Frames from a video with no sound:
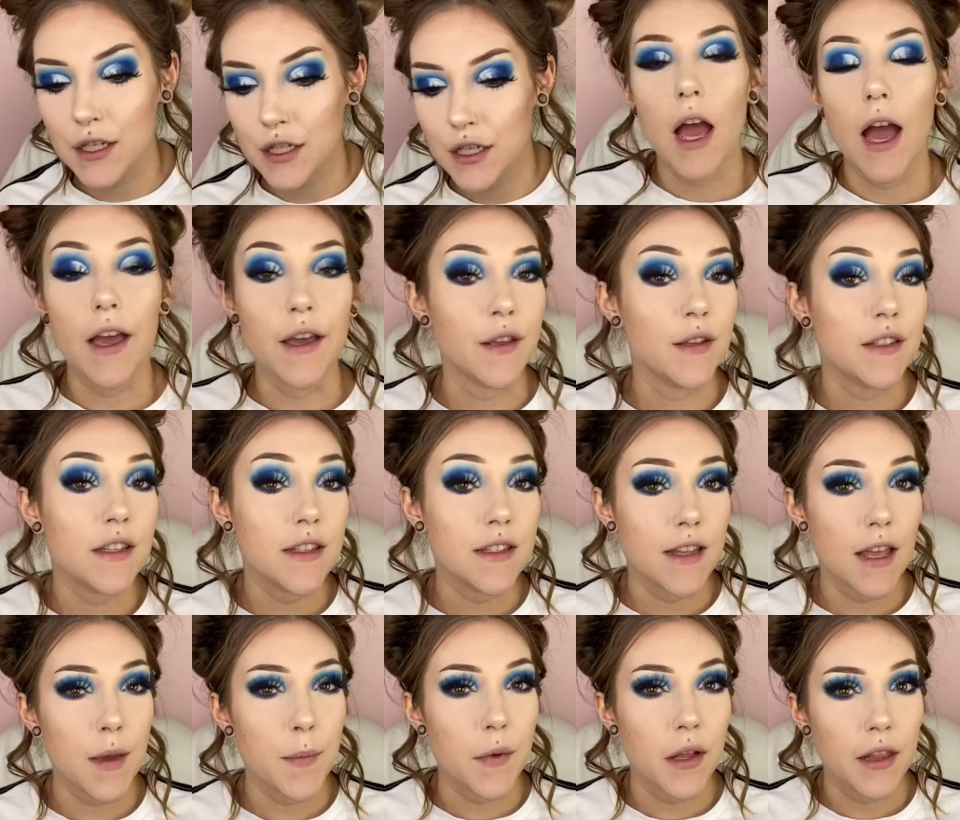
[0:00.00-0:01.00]
I used the
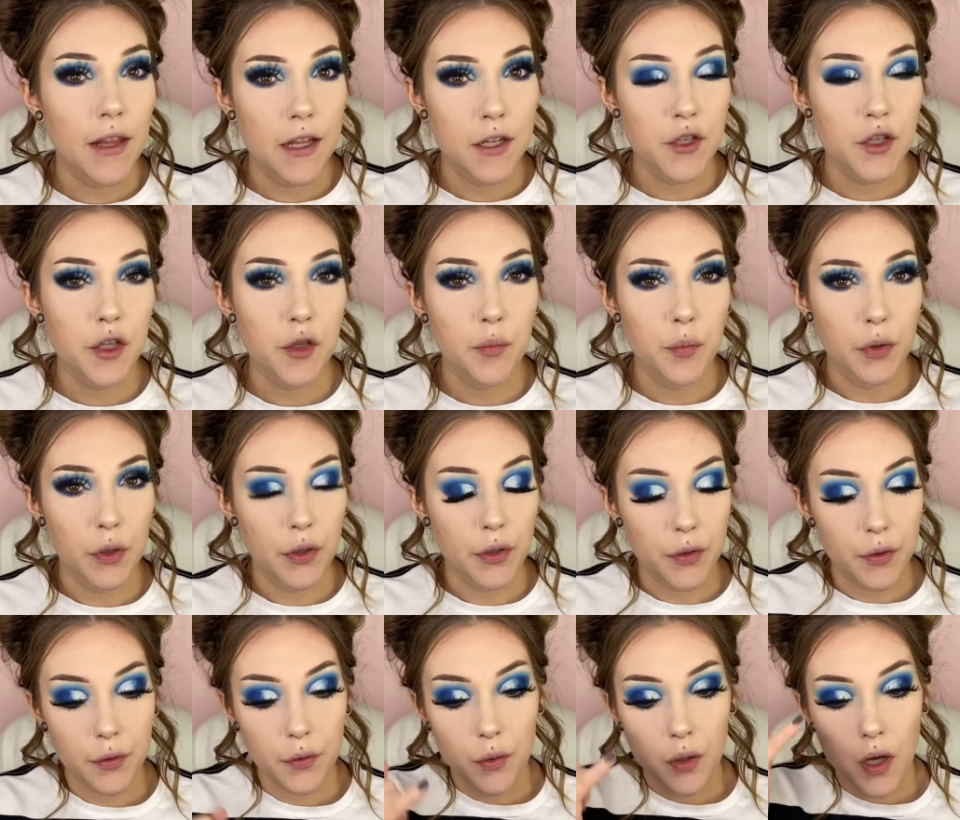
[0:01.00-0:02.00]
same electric
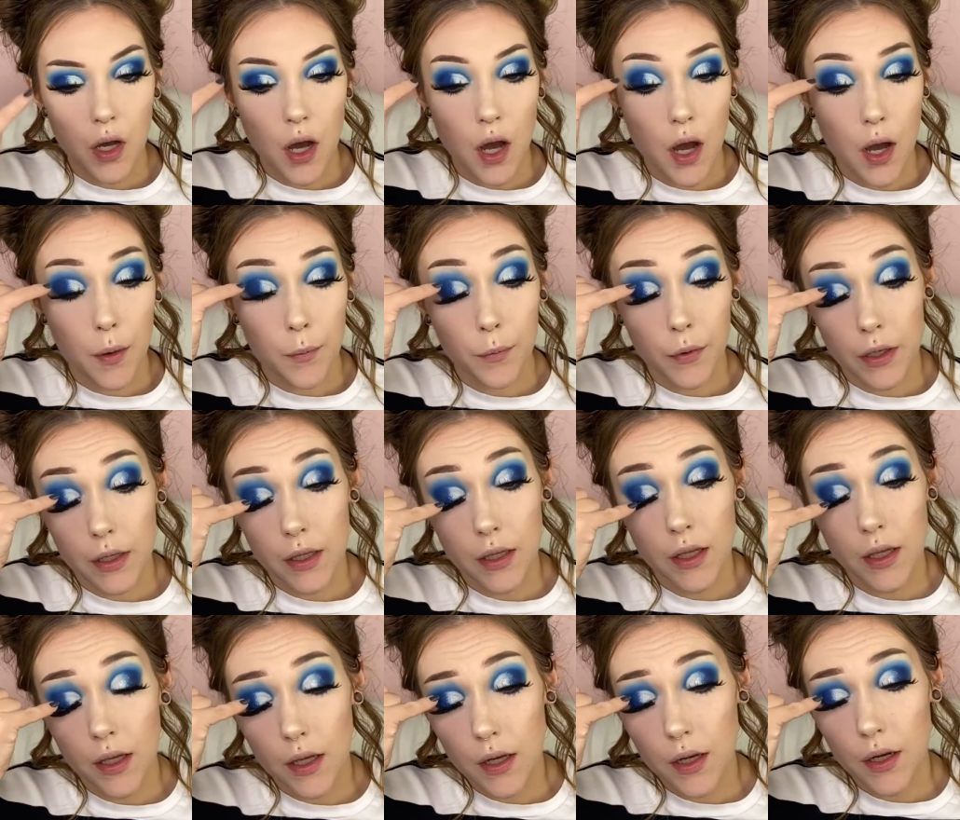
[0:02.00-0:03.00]
blue right
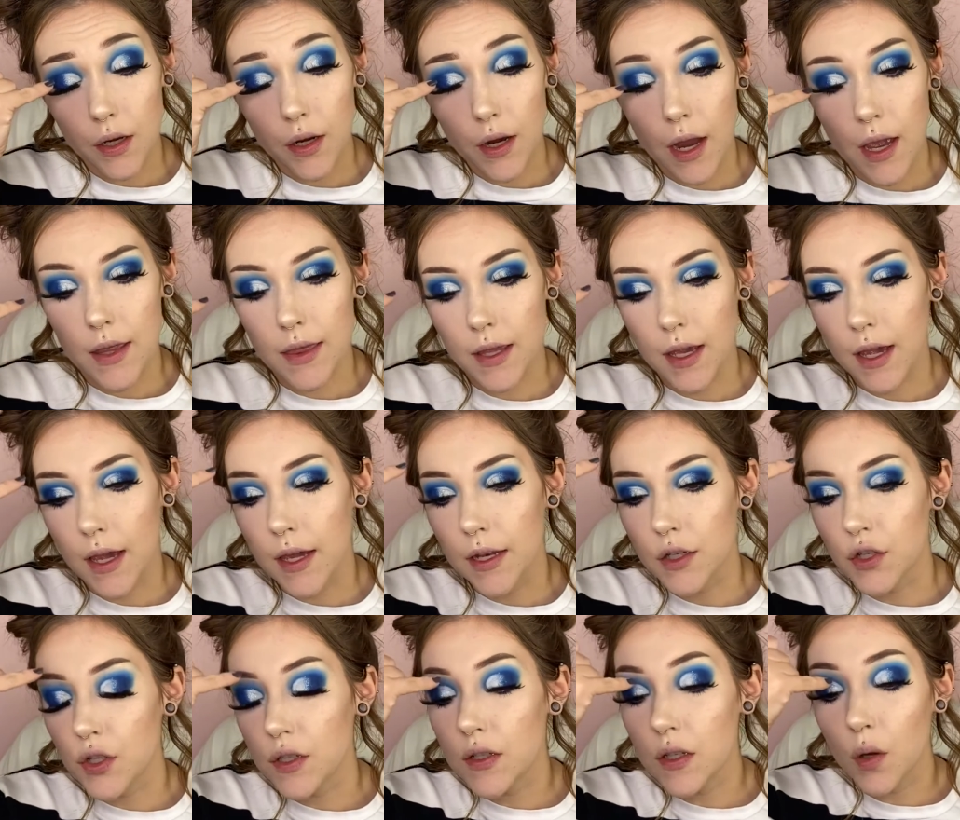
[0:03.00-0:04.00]
here, and then
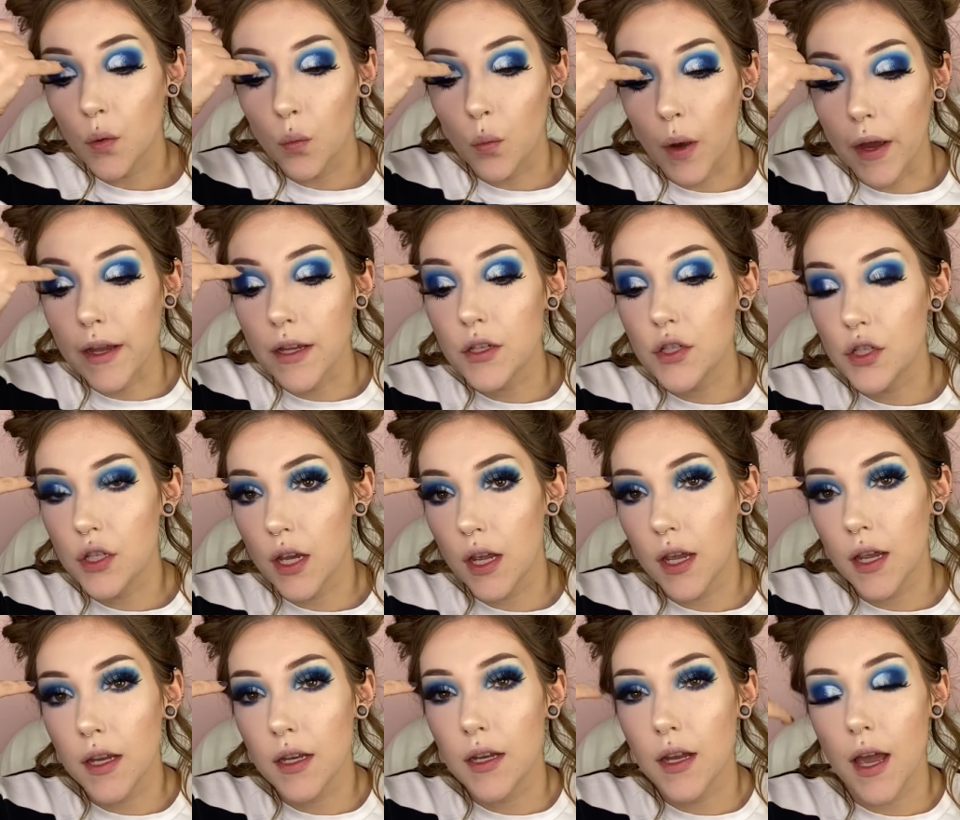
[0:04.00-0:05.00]
just a white
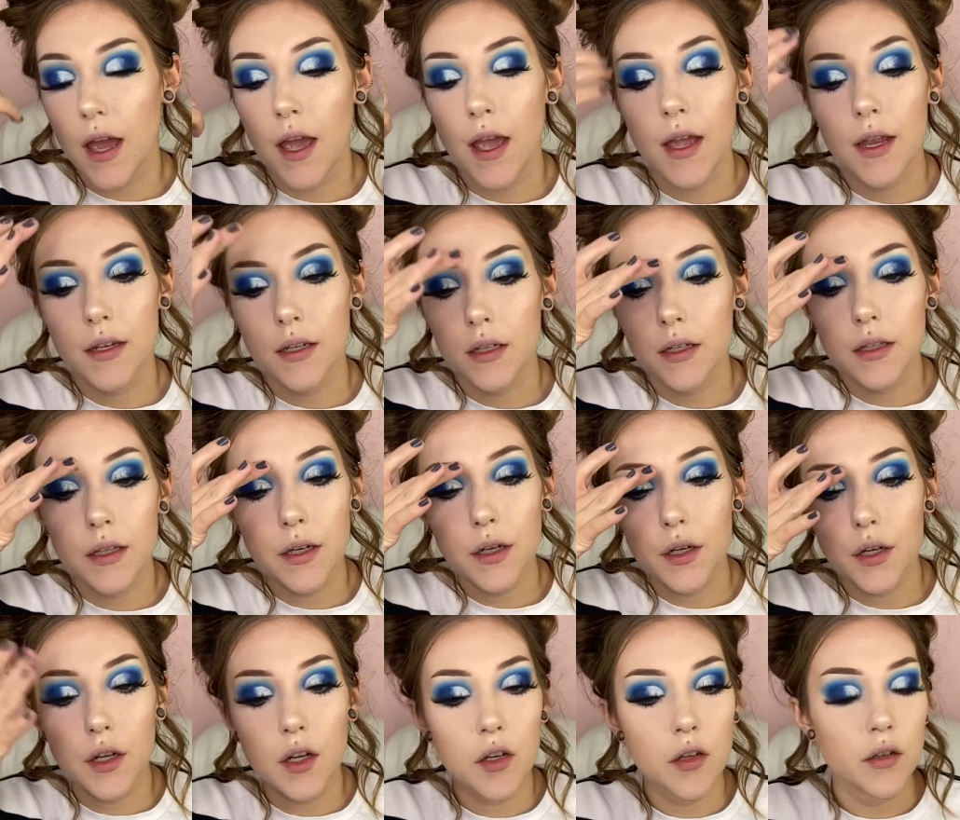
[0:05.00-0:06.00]
shade and a
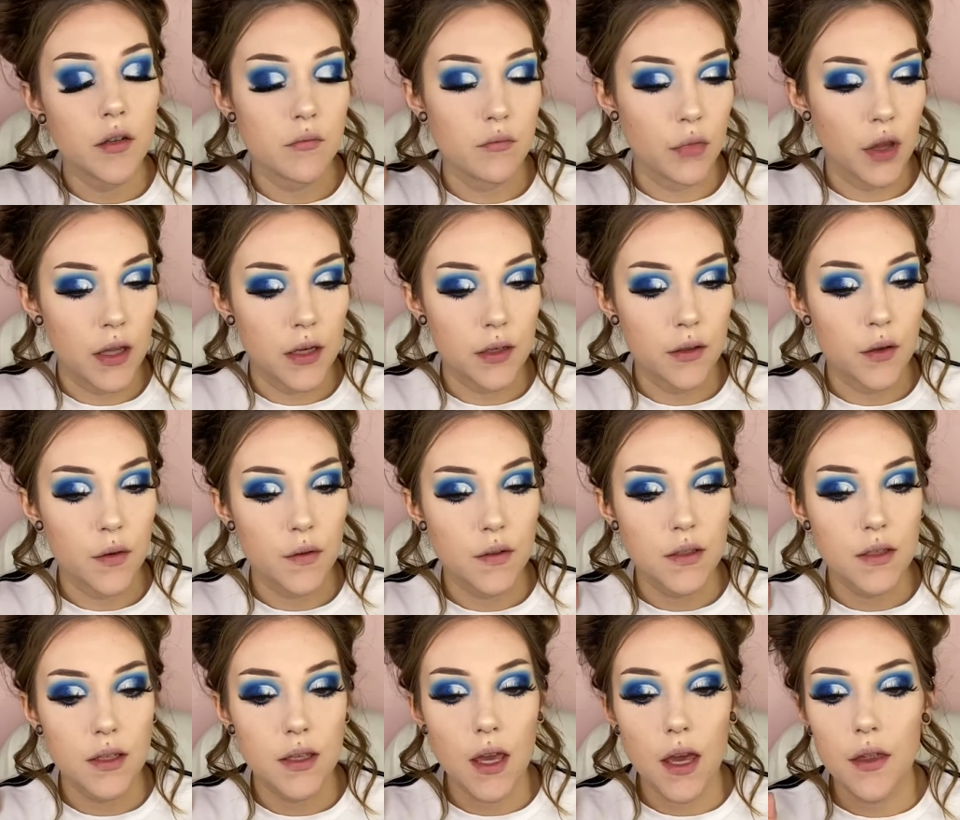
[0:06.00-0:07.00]
glitter, and blended those
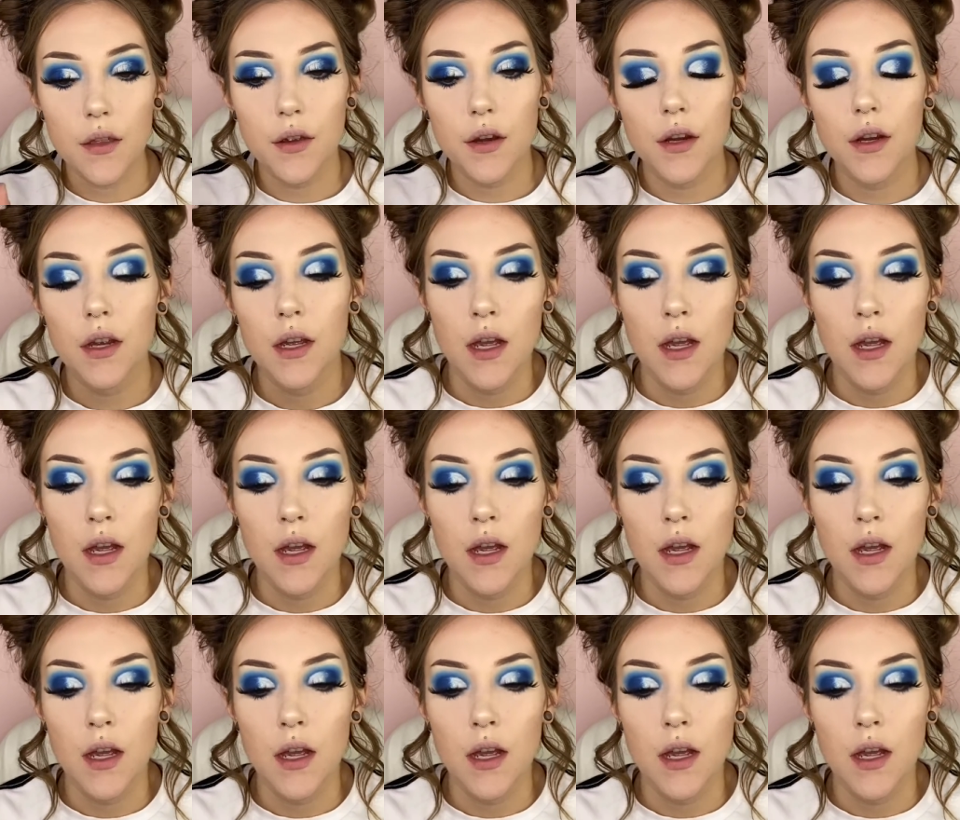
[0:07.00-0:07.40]
together.